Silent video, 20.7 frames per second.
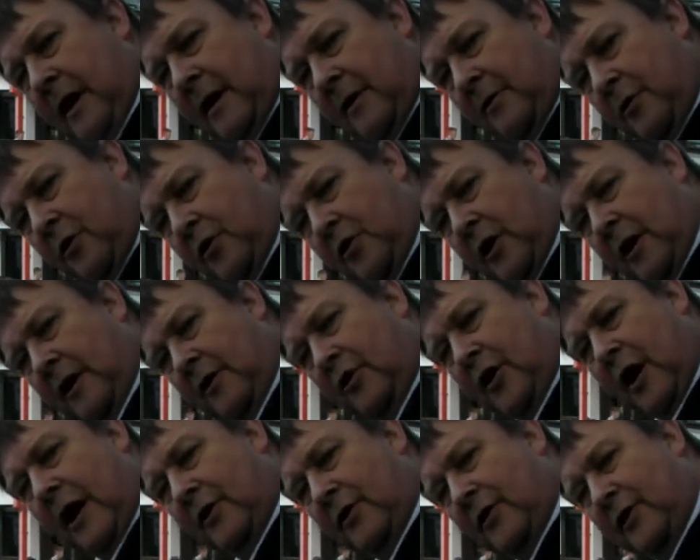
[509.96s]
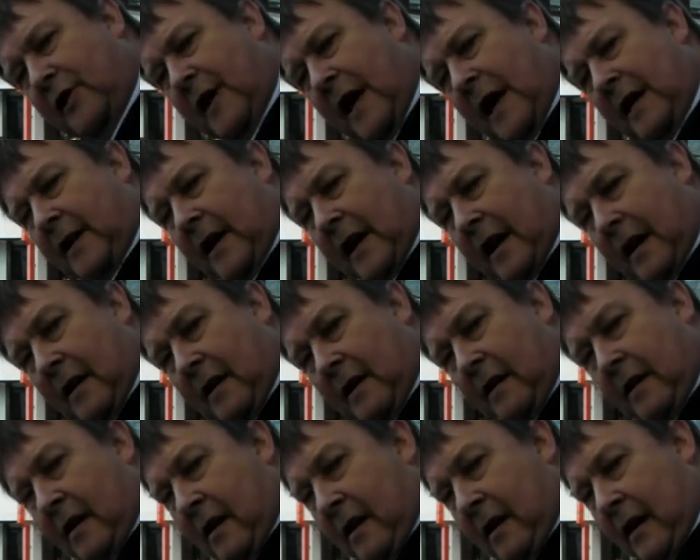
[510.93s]
is we're just going to change the setting,
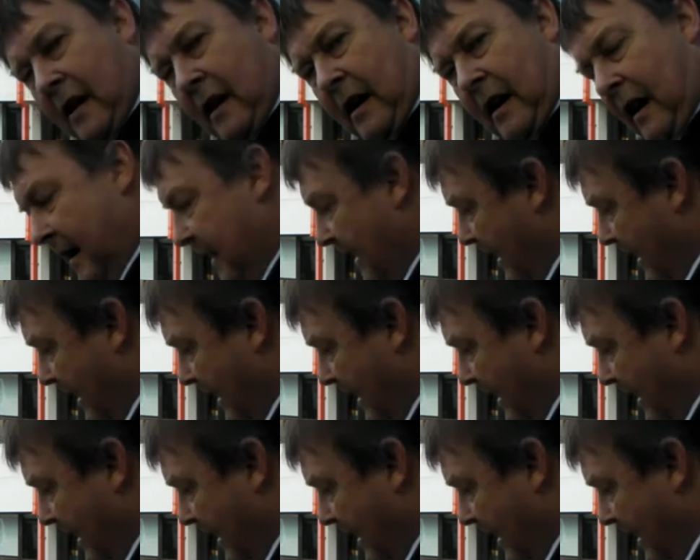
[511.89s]
and